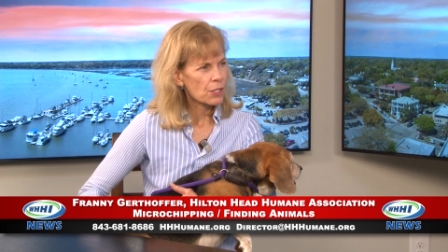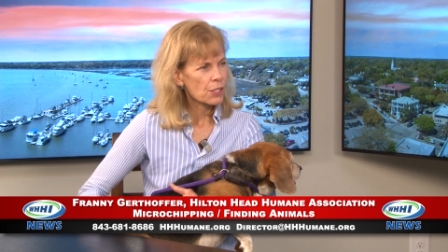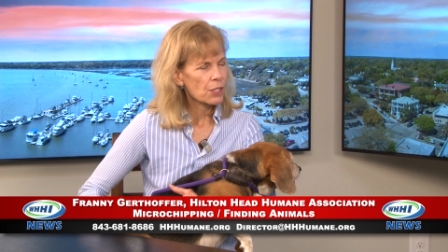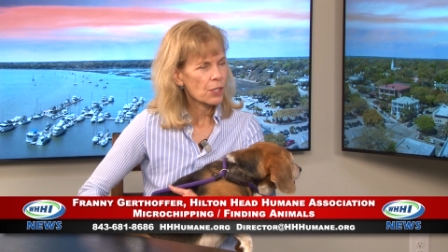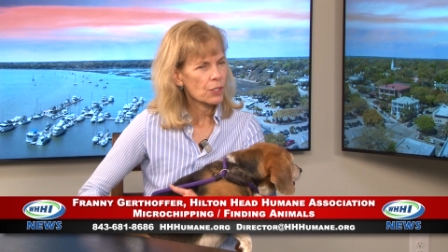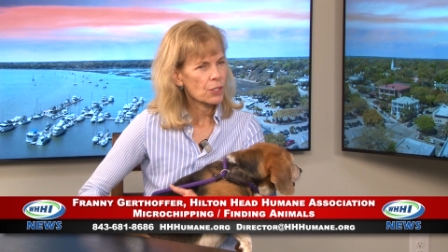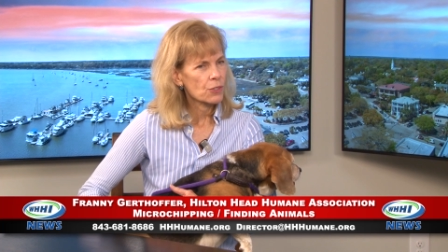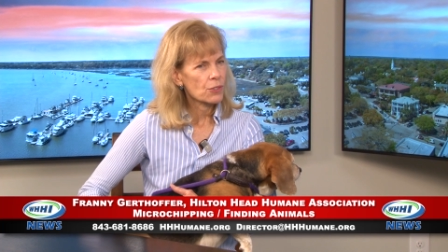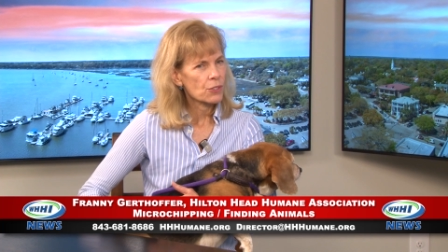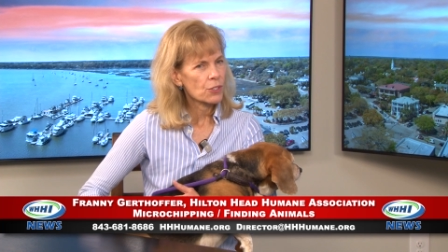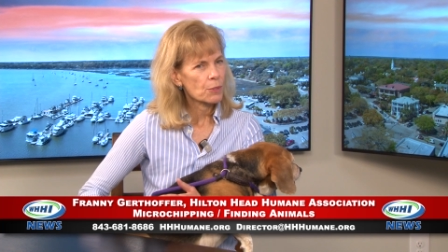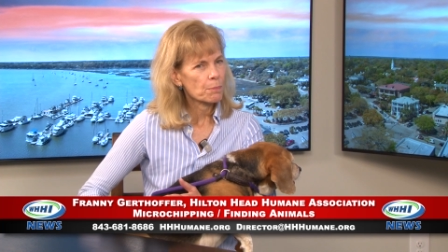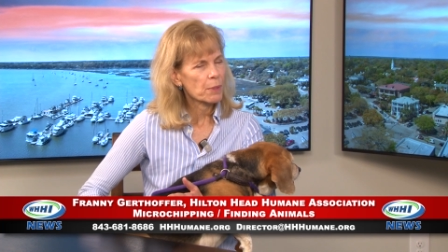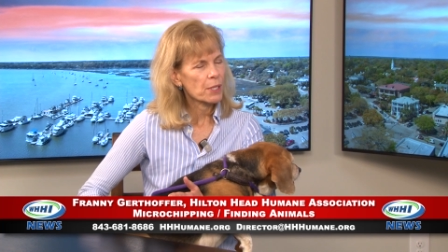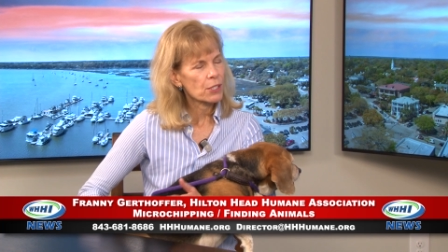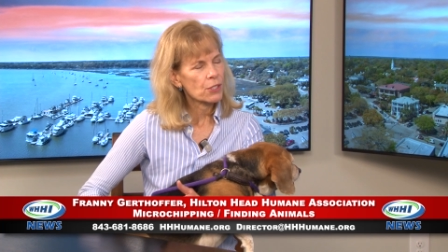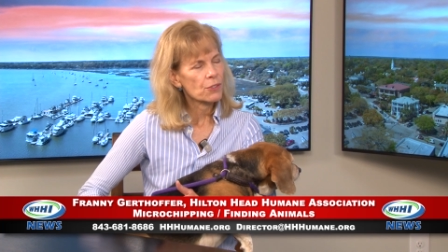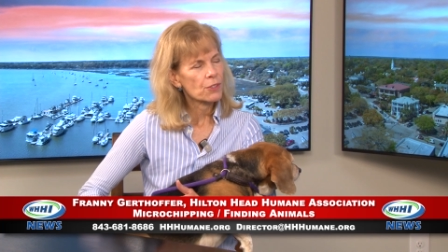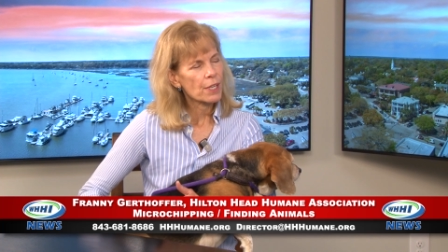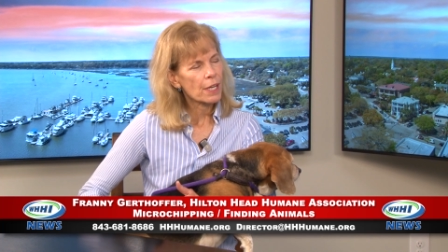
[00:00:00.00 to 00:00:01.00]
So
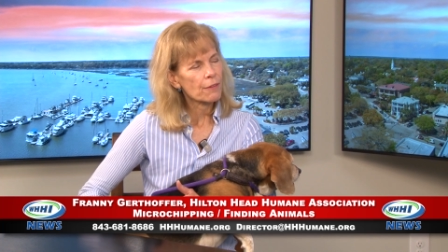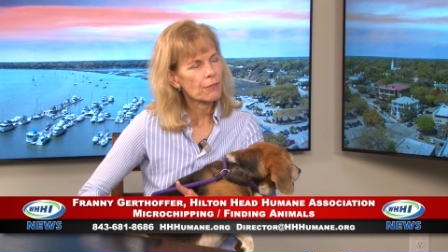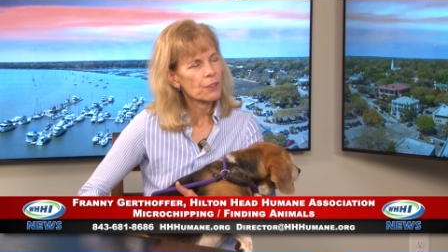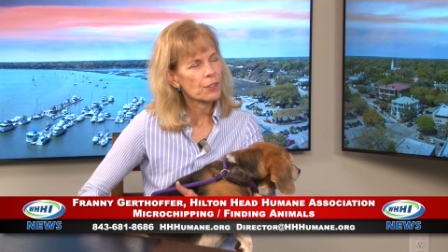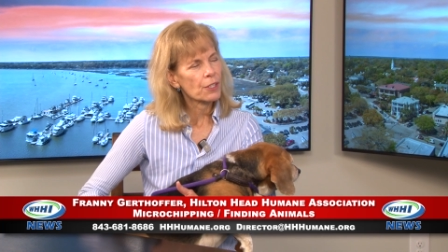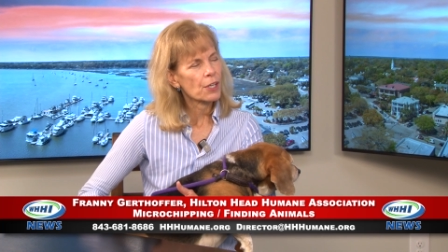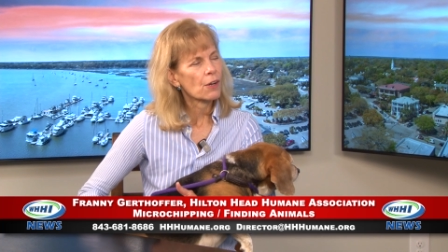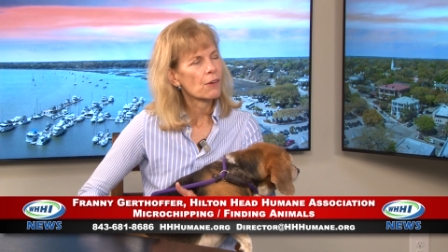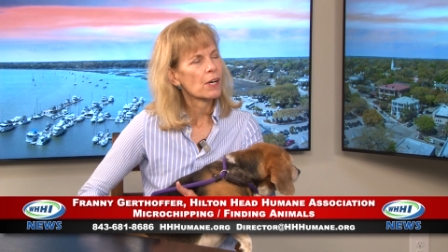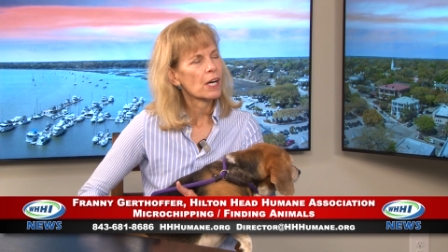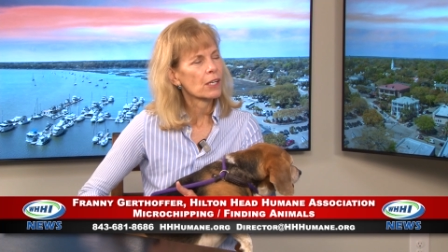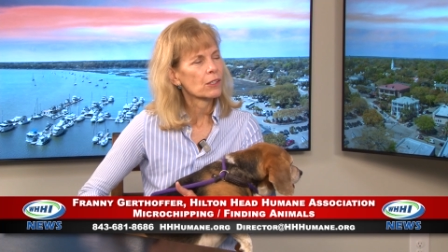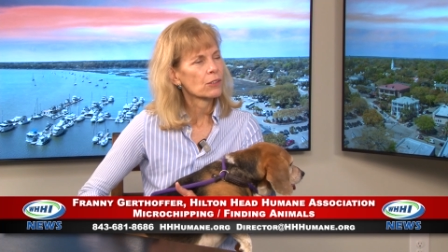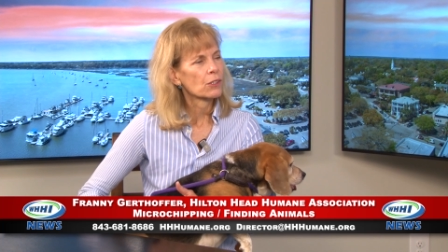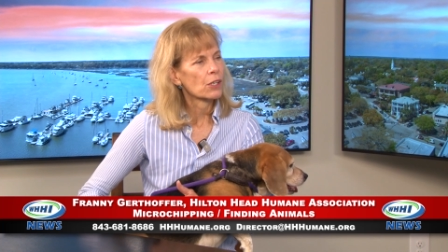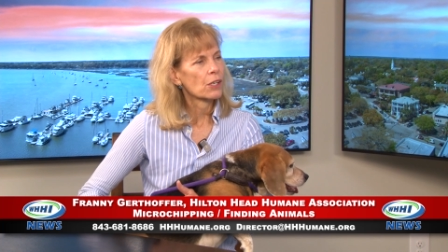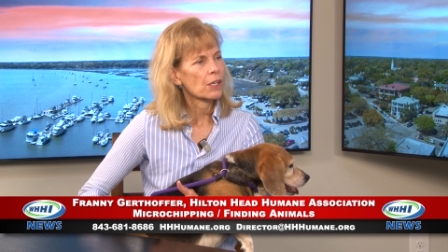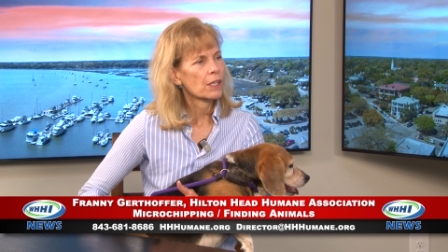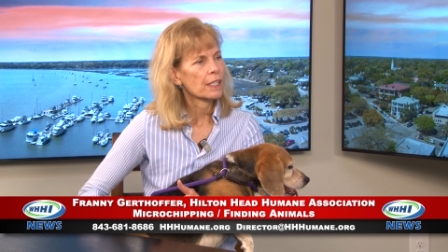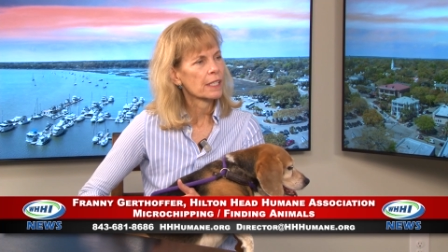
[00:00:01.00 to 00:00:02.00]
but you never know how
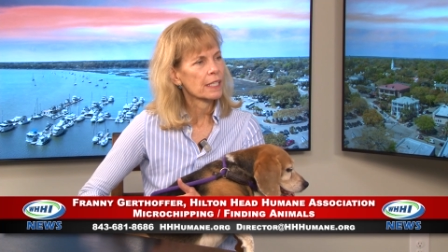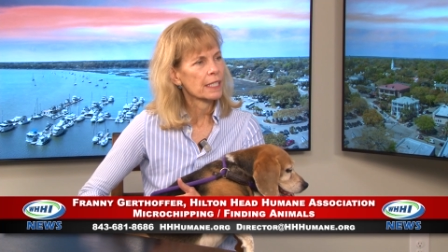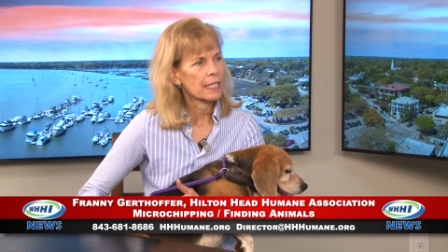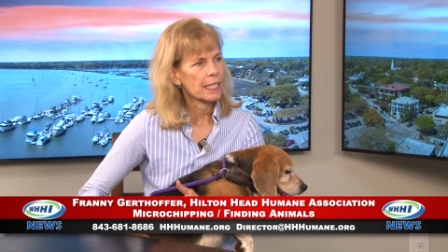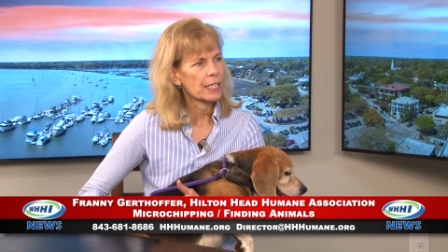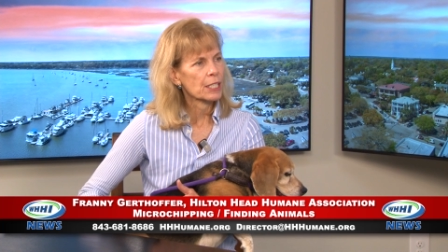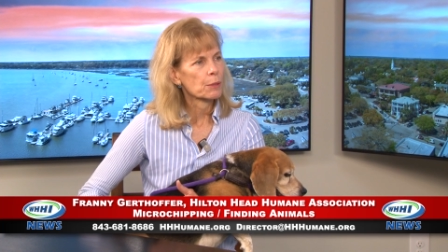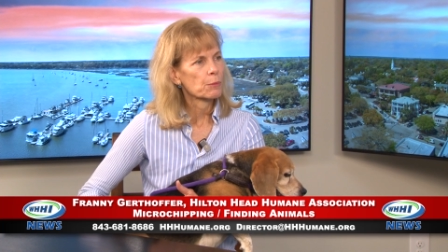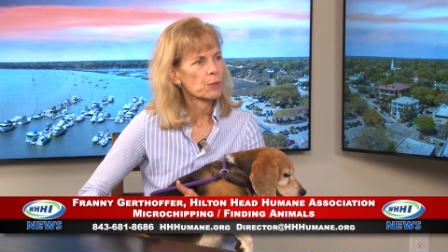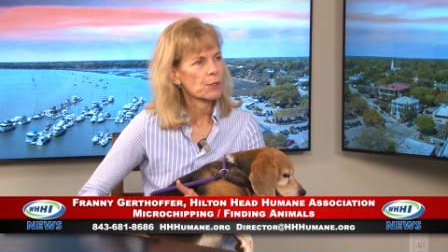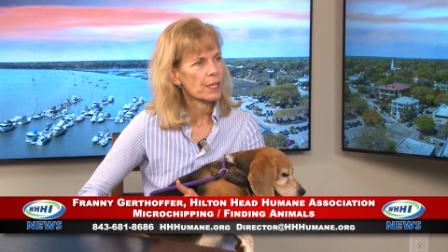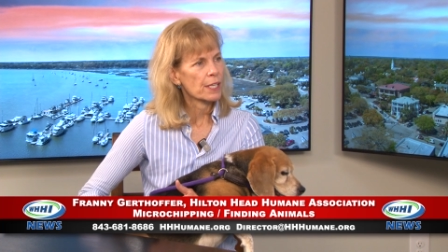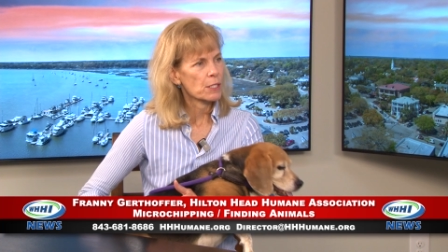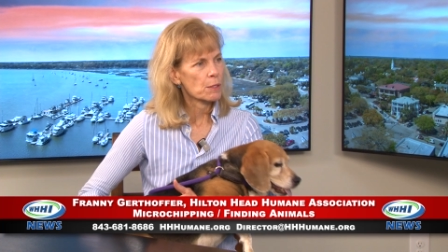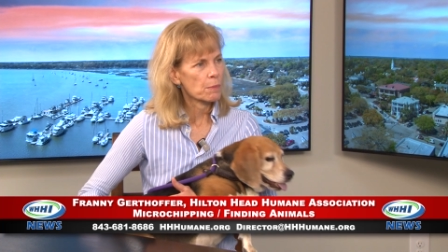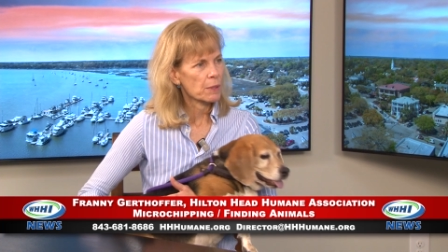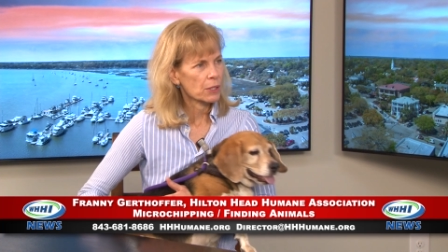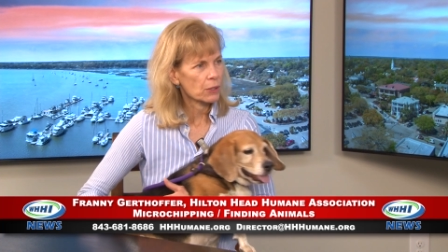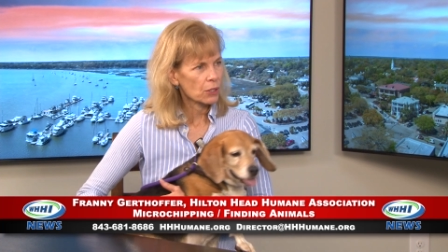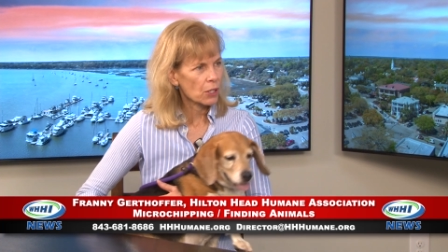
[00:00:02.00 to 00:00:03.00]
long an animal has
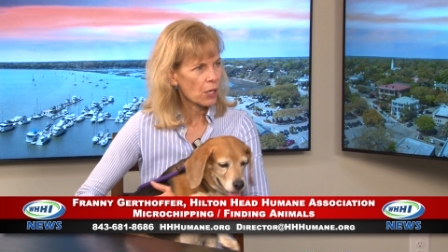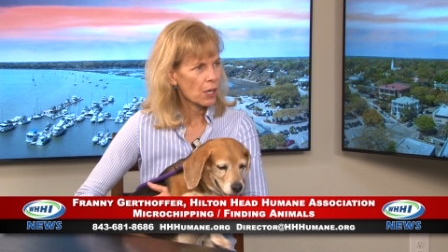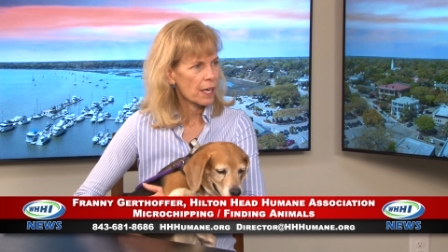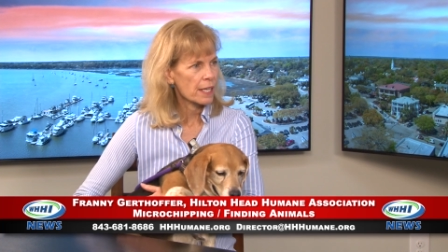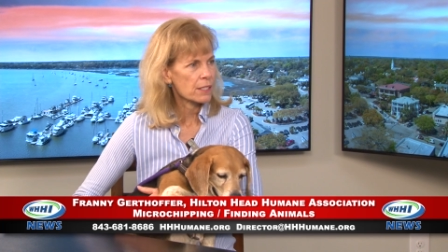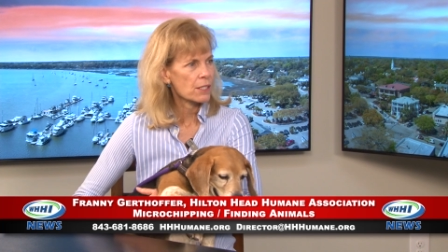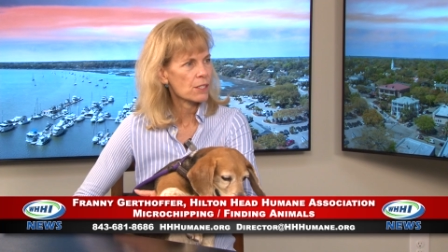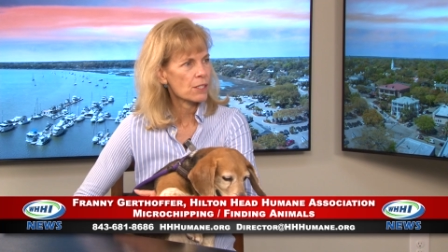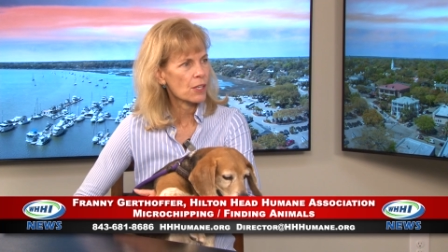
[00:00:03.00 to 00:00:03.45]
been lost.